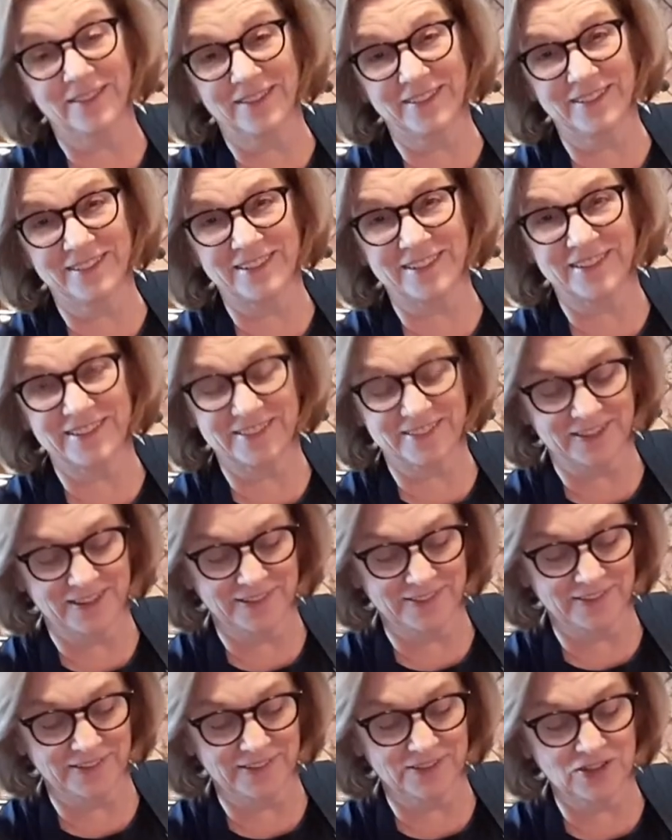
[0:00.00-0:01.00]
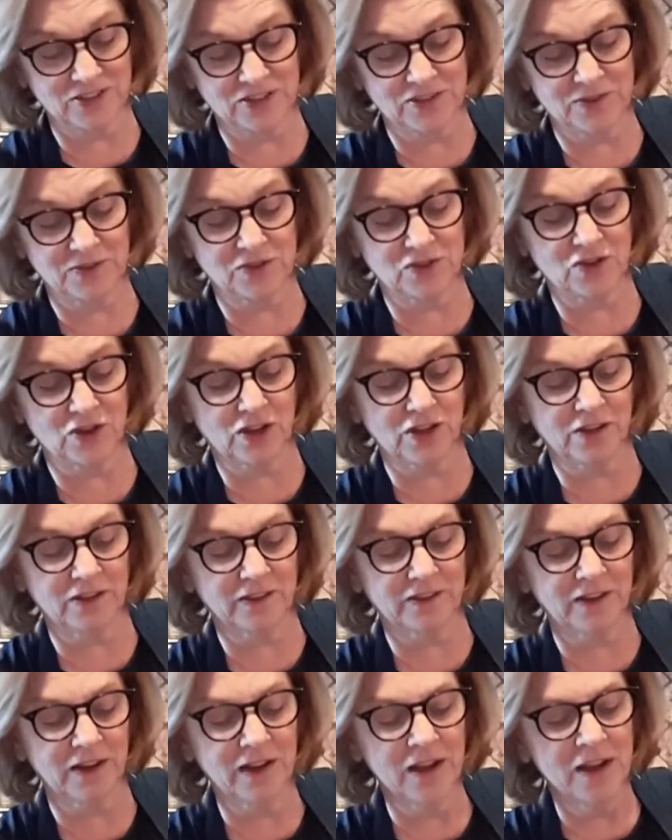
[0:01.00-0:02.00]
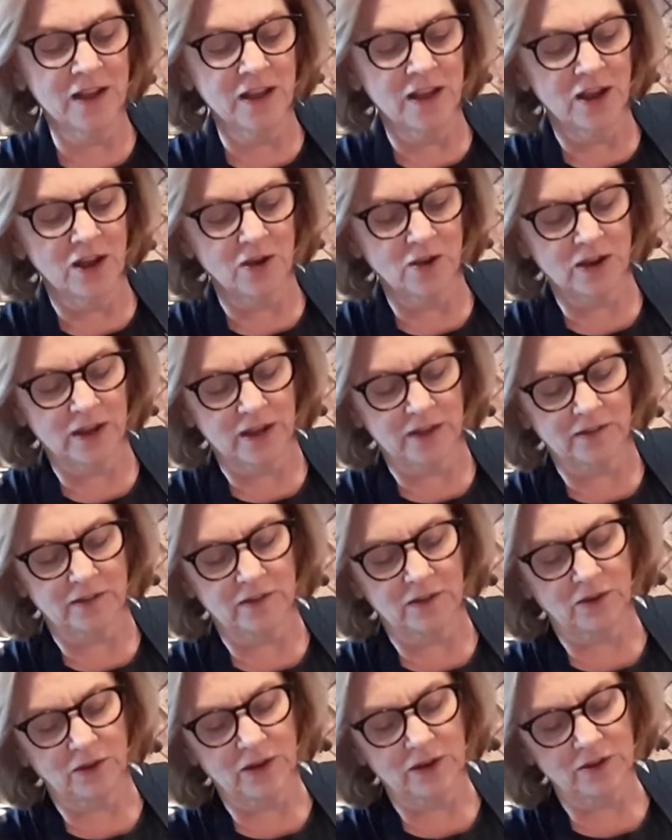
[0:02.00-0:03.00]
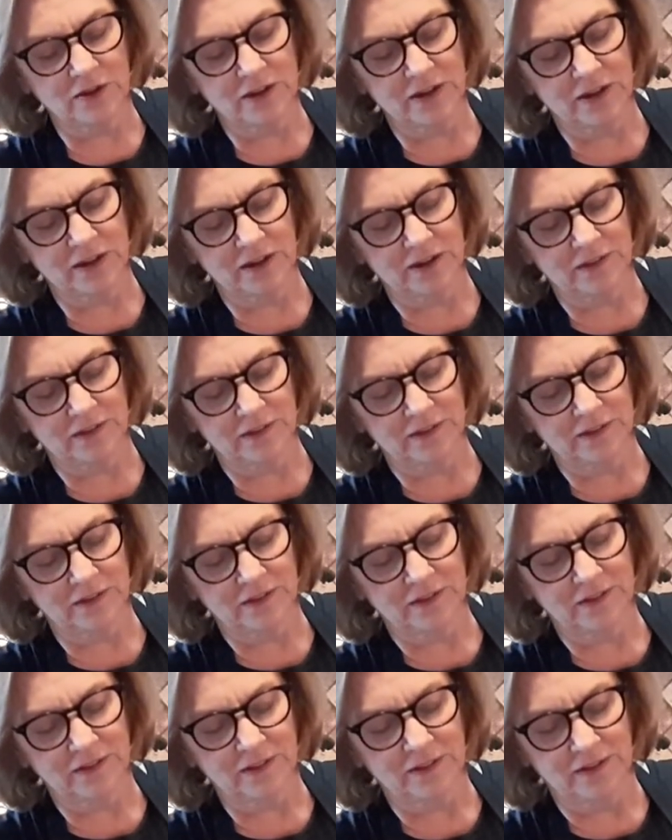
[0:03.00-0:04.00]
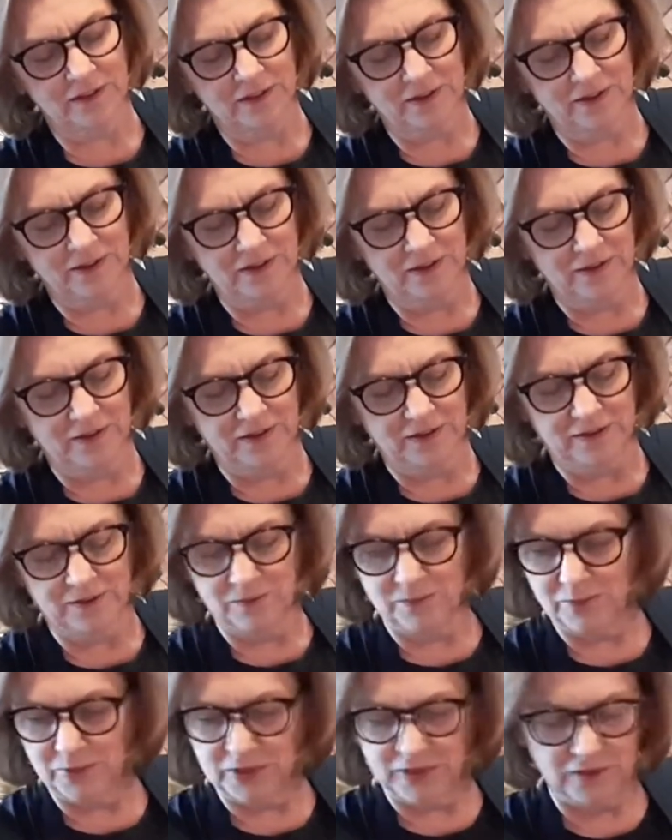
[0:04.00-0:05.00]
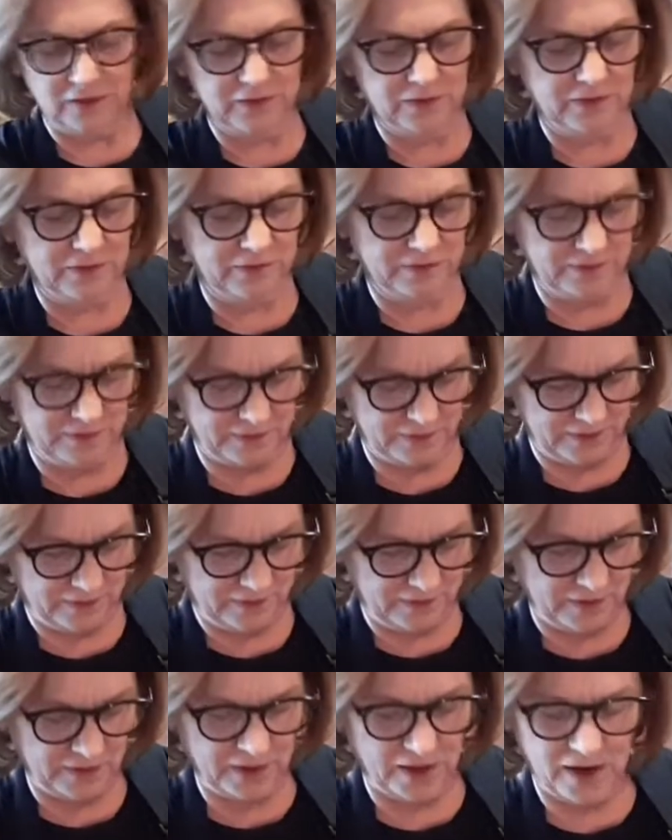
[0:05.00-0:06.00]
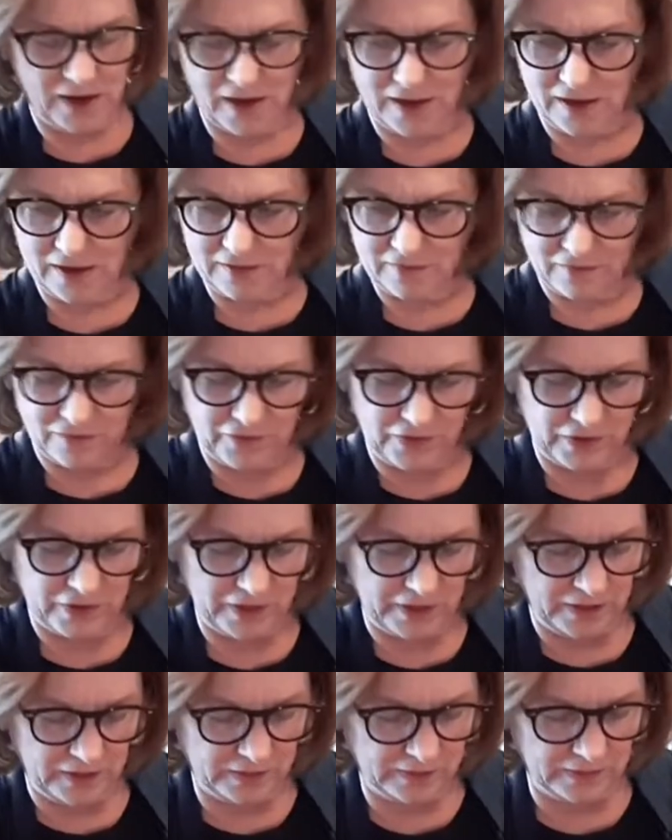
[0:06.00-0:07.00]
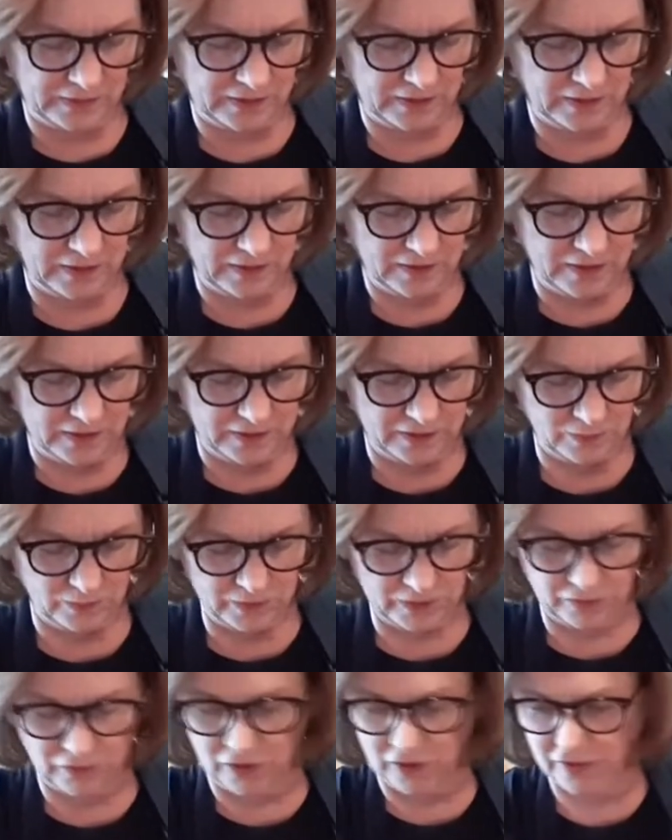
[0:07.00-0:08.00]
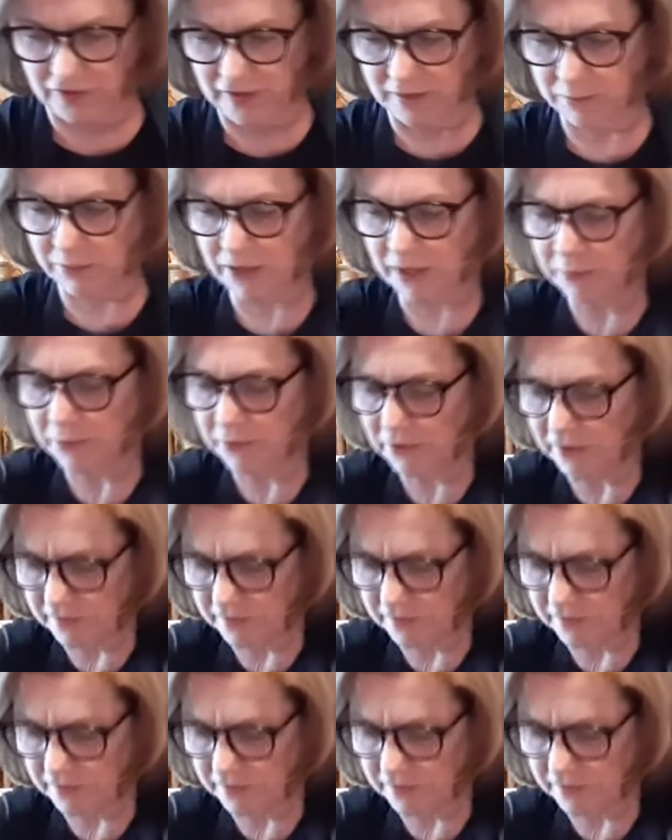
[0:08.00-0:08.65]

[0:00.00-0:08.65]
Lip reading: she says that she struggles. Okay, so here it is, peeled. Ta-da, very easy. Get rid of all that papery